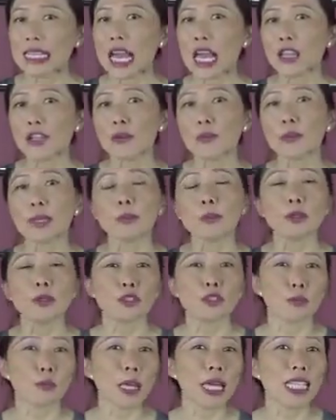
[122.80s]
other people's
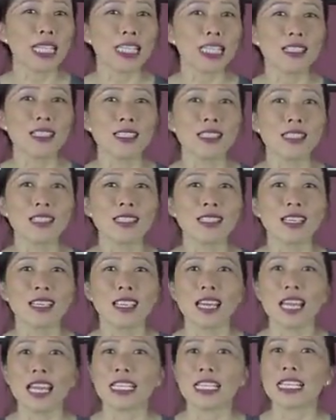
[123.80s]
opinions,
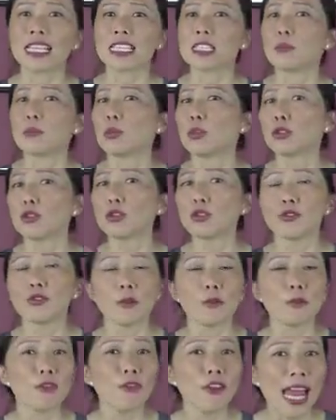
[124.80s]
and it gets blurred from
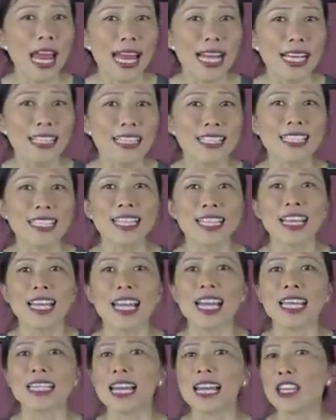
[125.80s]
facts,
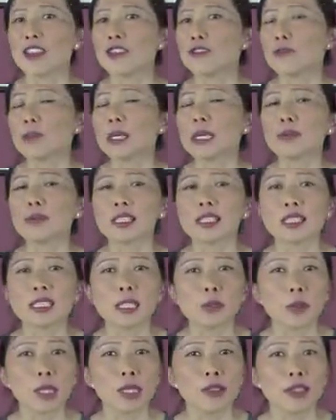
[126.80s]
and the other people's
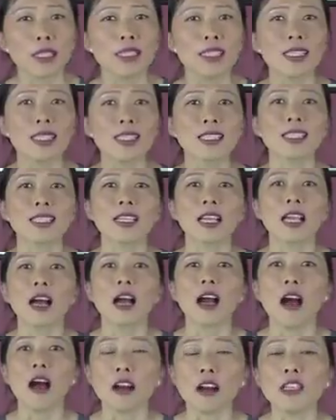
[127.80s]
experiences
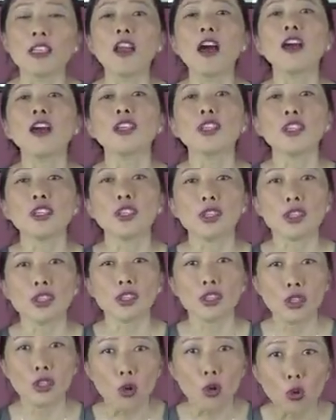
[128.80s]
are not
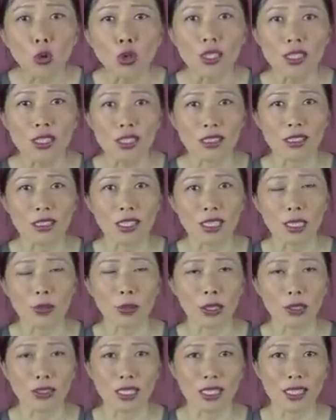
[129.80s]
your
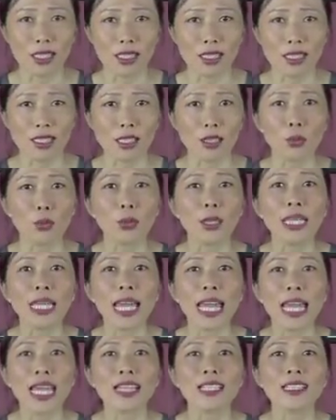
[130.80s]
experiences. So we
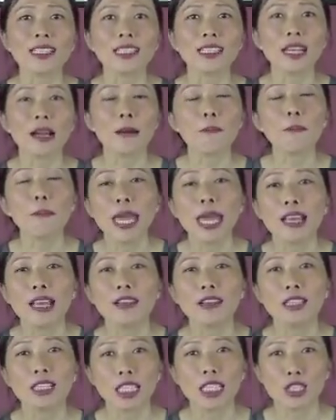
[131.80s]
can't compare
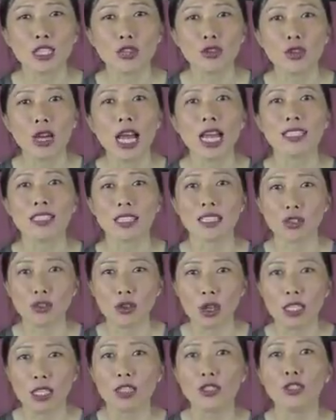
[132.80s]
and contrast and
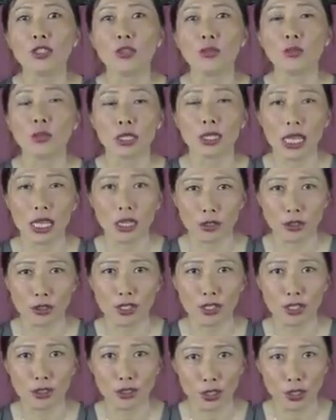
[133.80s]
try to do what
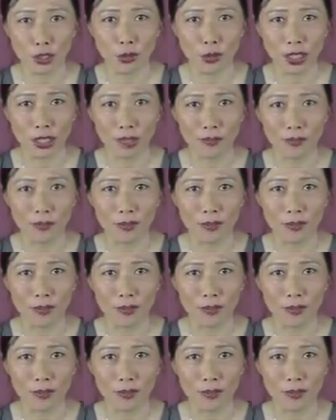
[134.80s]
others are doing.